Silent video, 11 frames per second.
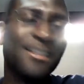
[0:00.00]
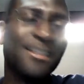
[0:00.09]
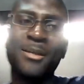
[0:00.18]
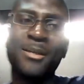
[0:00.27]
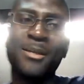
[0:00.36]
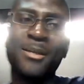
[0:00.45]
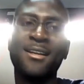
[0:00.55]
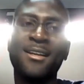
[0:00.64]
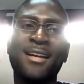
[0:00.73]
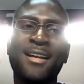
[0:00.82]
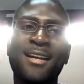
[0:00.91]
the giveaway,
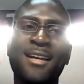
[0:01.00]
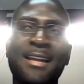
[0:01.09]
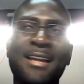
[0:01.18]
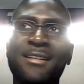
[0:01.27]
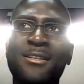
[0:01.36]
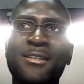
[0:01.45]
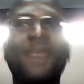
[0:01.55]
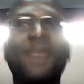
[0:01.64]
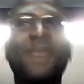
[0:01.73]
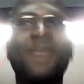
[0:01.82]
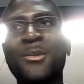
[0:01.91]
and
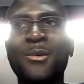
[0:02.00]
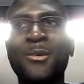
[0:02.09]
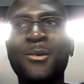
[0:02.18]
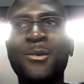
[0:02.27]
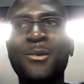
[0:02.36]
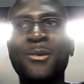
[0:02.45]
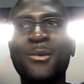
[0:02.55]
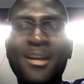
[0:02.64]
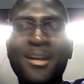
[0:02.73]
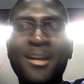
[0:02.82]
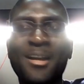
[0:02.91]
so
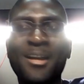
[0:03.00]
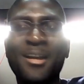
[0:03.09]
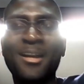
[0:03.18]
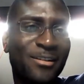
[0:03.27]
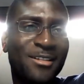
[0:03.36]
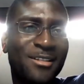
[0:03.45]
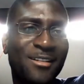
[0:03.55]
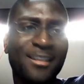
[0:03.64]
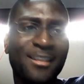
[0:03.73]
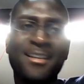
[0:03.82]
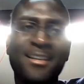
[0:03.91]
how about that Brexit
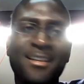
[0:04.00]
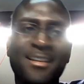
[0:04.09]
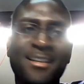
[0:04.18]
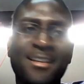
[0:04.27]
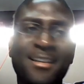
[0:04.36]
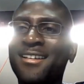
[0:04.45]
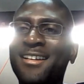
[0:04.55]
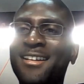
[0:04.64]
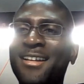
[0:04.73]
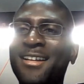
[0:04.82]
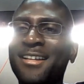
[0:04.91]
thing? And
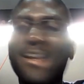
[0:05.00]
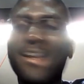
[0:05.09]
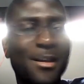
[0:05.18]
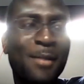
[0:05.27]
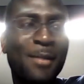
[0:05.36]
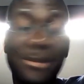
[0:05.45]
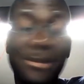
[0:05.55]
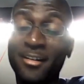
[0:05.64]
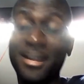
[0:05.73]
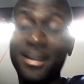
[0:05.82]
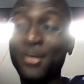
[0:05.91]
yeah,
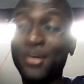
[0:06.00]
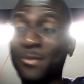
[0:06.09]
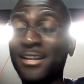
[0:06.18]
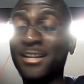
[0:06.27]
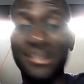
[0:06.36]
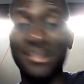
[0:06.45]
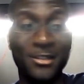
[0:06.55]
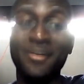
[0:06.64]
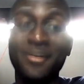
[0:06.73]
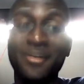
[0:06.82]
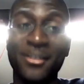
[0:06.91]
I was surprised actually.
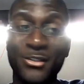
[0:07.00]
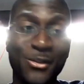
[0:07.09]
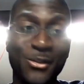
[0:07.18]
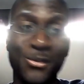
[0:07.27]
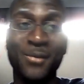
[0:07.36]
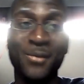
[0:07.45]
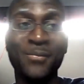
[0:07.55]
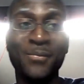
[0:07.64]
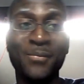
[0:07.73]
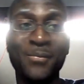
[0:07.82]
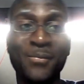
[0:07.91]
Americans knew
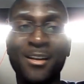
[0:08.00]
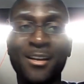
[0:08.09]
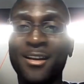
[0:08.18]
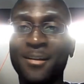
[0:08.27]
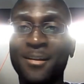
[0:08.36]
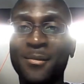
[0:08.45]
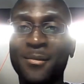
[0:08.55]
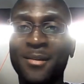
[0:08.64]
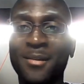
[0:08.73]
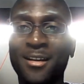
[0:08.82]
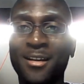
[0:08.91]

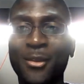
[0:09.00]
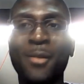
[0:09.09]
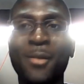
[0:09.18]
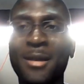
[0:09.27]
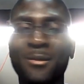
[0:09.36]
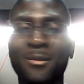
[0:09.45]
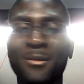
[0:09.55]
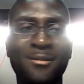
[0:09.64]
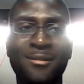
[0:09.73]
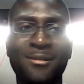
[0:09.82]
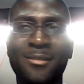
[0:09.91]
a lot about
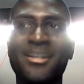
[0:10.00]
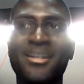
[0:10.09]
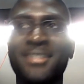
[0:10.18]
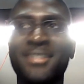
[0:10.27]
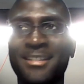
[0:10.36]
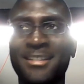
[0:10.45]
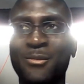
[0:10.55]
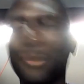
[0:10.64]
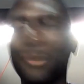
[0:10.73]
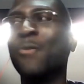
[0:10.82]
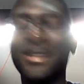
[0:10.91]
Brexit.
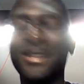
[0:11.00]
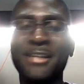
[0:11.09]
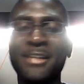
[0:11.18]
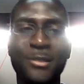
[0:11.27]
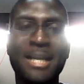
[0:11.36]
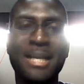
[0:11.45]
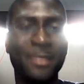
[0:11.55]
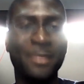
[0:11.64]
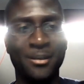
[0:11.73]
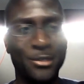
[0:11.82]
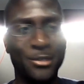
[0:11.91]
Well, one, they knew it was
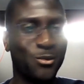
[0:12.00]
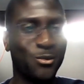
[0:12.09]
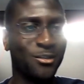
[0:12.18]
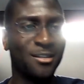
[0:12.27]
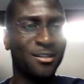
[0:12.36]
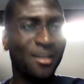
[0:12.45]
happening, which was